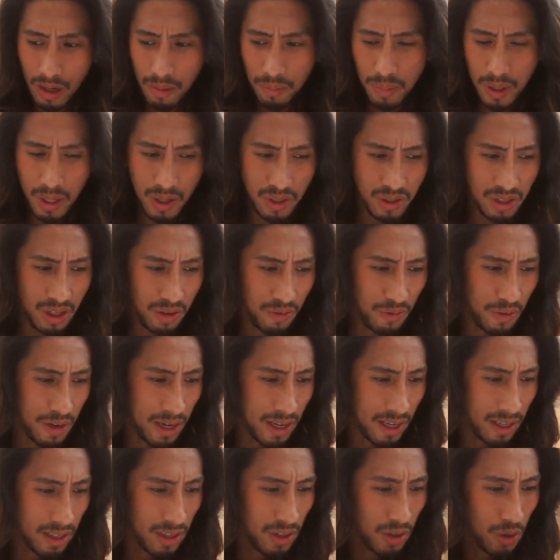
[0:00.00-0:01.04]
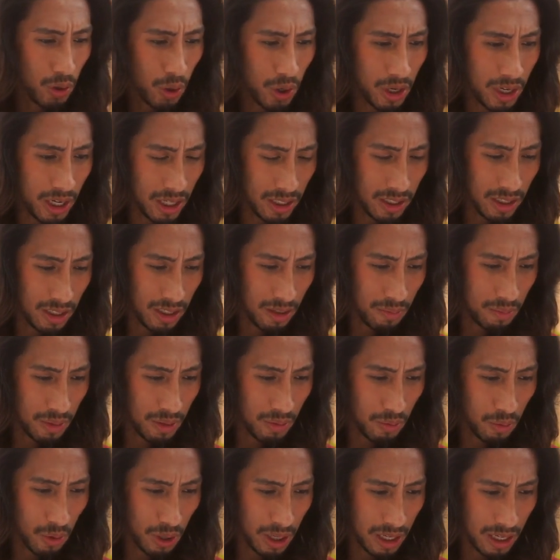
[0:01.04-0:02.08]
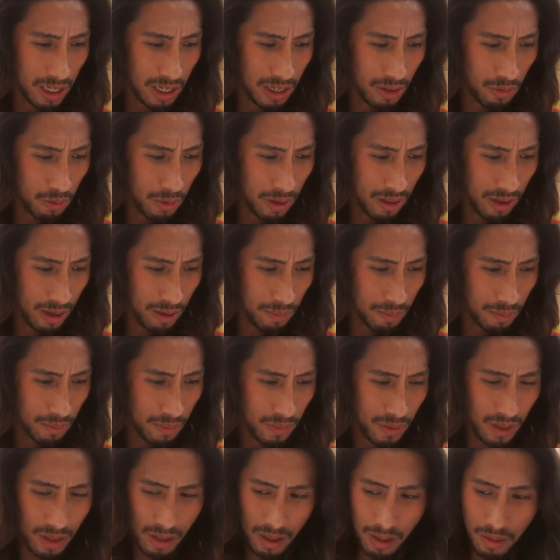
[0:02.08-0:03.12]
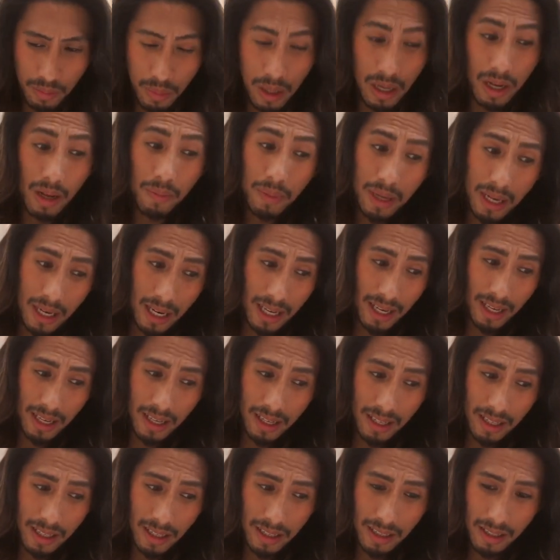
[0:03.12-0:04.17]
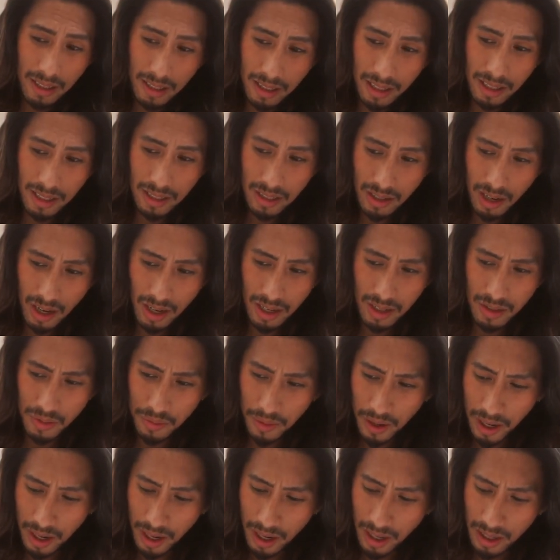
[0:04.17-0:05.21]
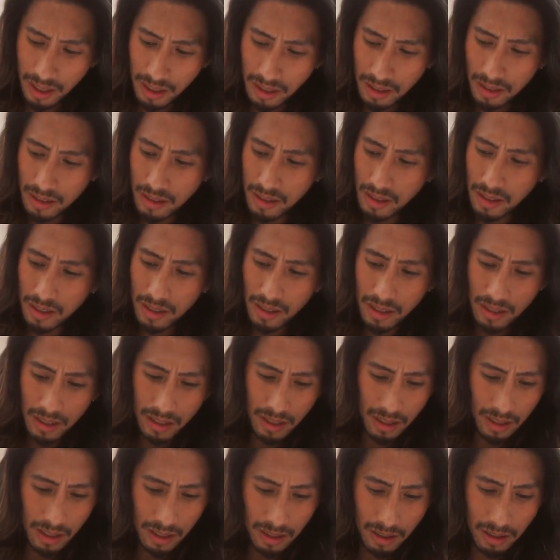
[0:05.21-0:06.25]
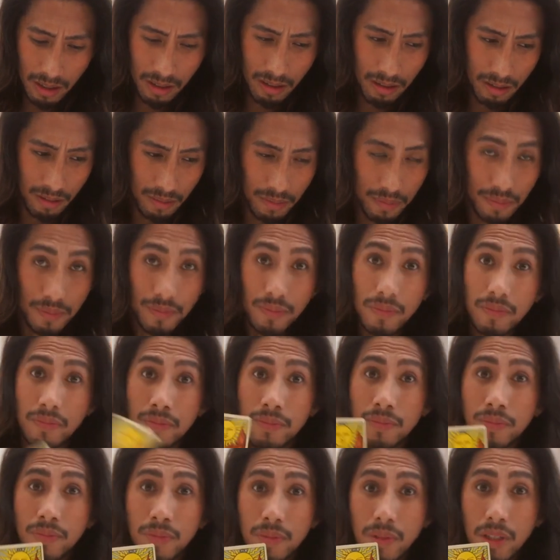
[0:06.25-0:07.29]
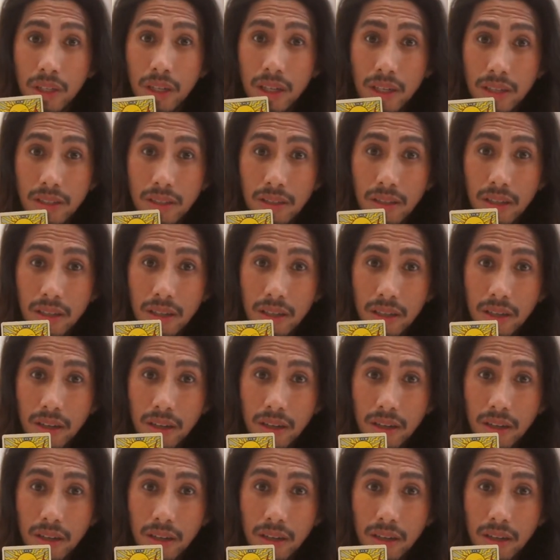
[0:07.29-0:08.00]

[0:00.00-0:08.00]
because they feel like you're not going to be working it with them okay but i mean like this card is fine yeah you get a sun